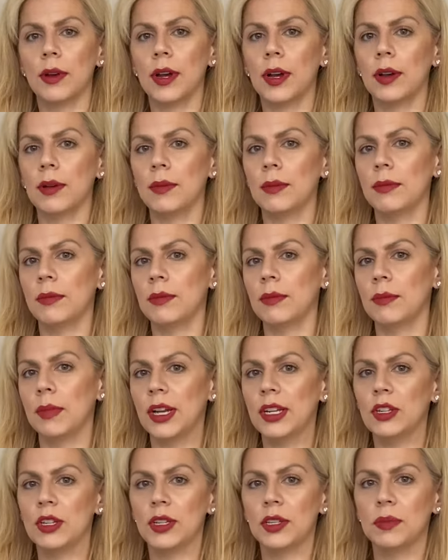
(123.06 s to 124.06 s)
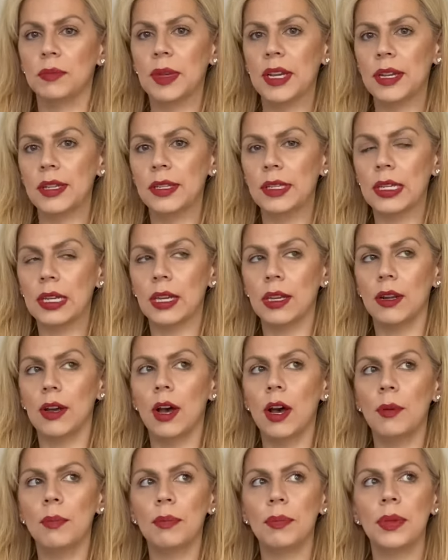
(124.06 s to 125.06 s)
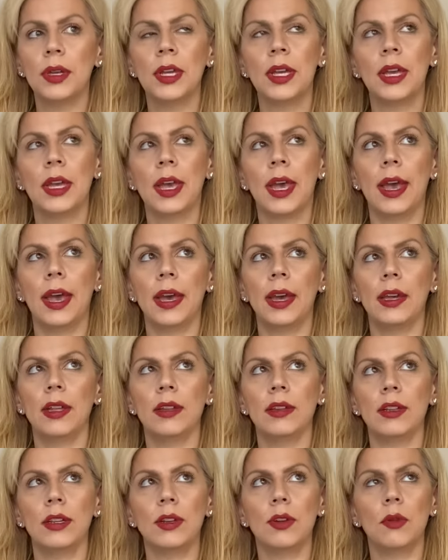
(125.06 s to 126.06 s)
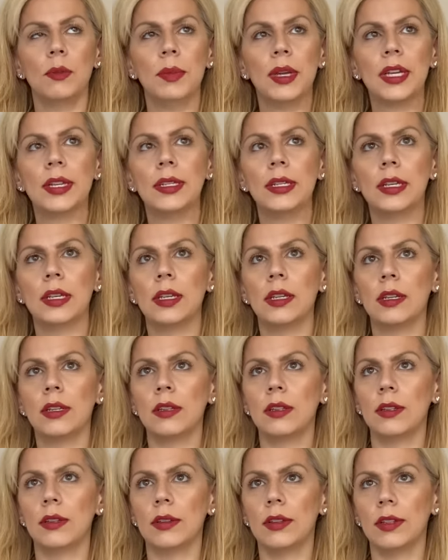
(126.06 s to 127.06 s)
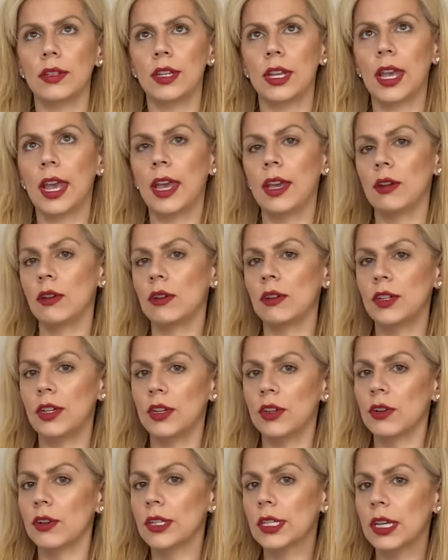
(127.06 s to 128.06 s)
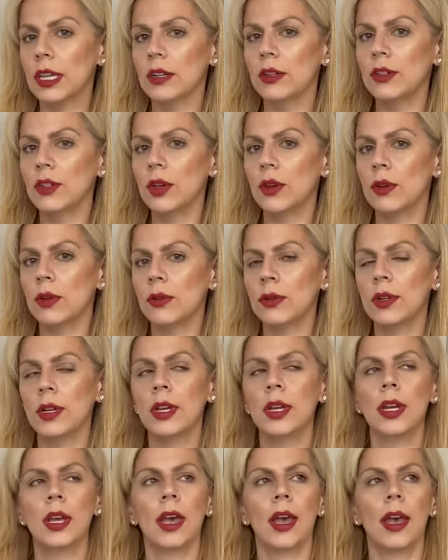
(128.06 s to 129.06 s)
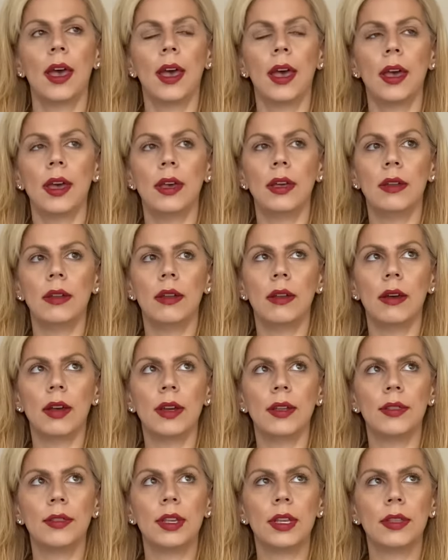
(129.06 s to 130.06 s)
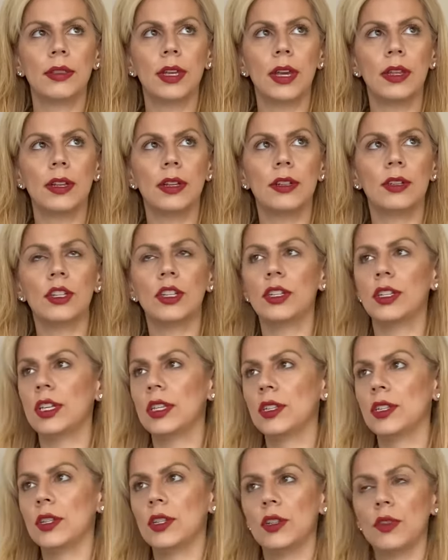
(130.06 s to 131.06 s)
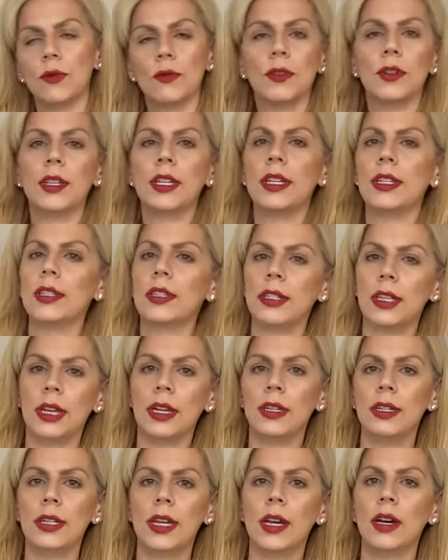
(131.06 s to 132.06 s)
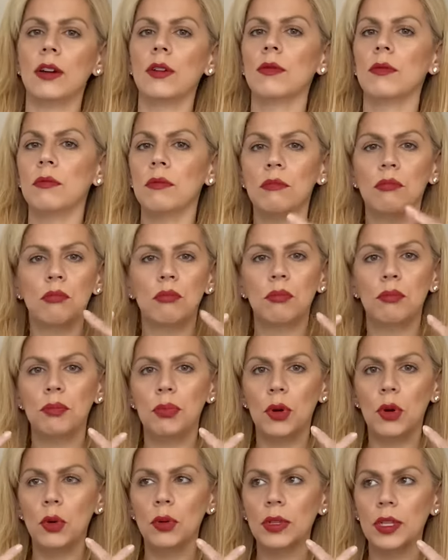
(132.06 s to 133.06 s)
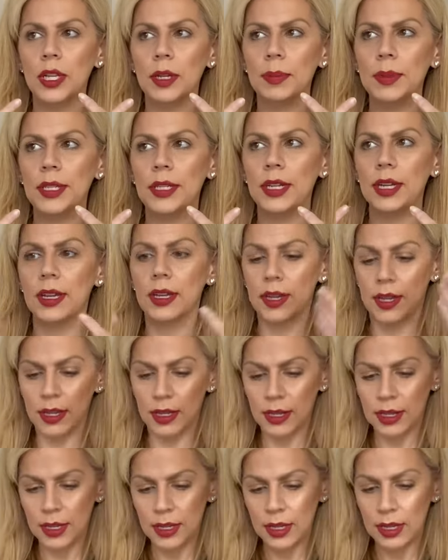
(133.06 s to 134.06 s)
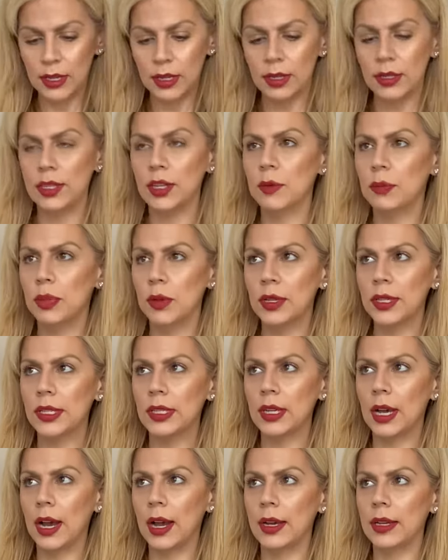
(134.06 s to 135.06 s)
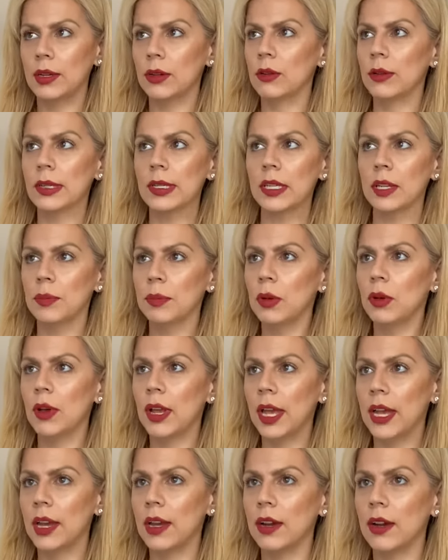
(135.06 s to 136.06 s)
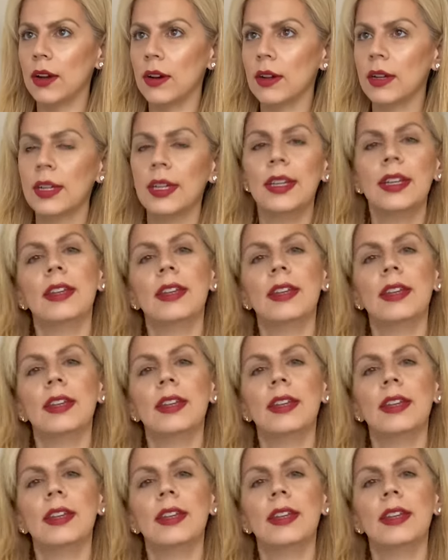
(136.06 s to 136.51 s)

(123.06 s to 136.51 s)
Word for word: um, by just mixing it up and, you know, mixing it to cater to your skin tone. And I think that it just is, a really standout bold lipstick simple style, simple hair,